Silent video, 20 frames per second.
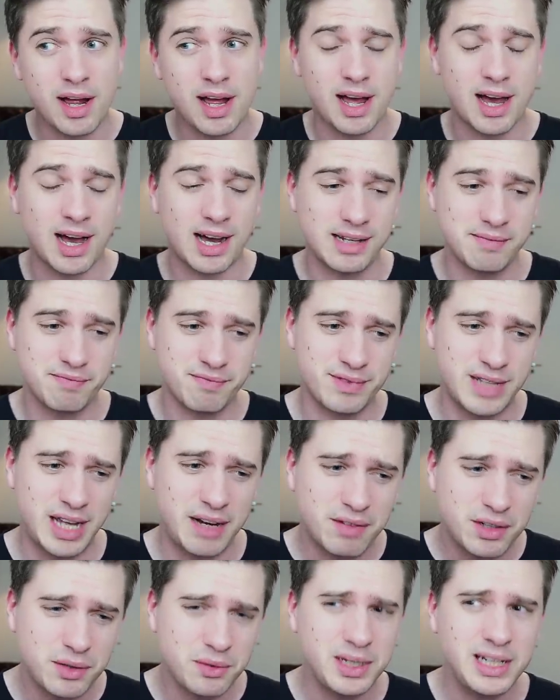I've
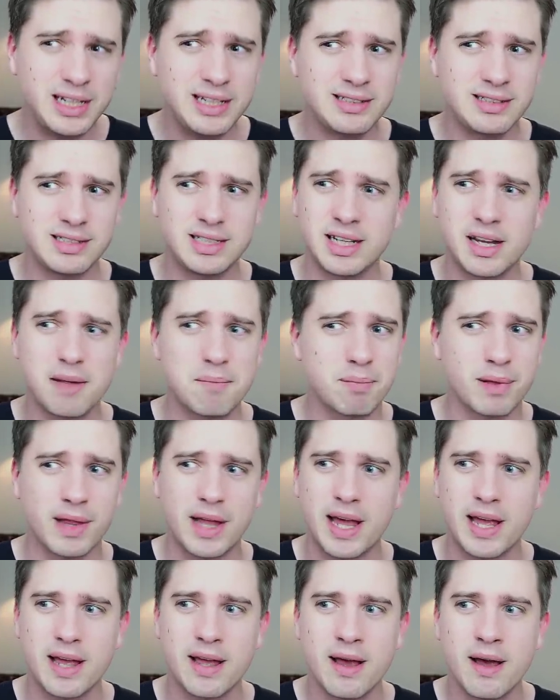never really seen him
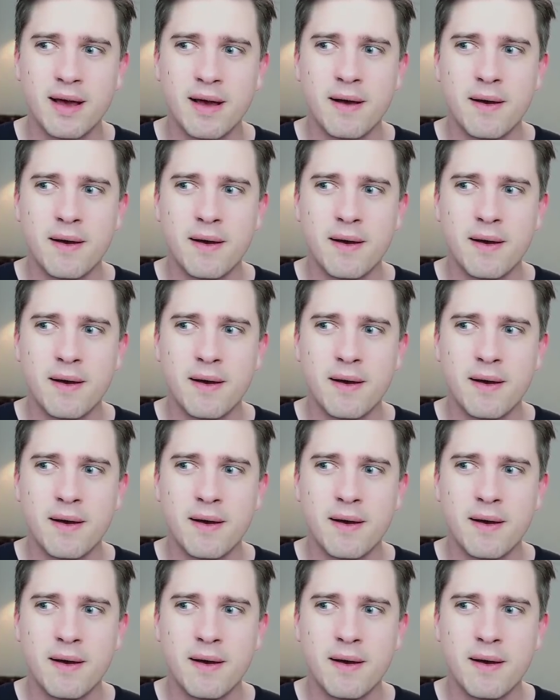play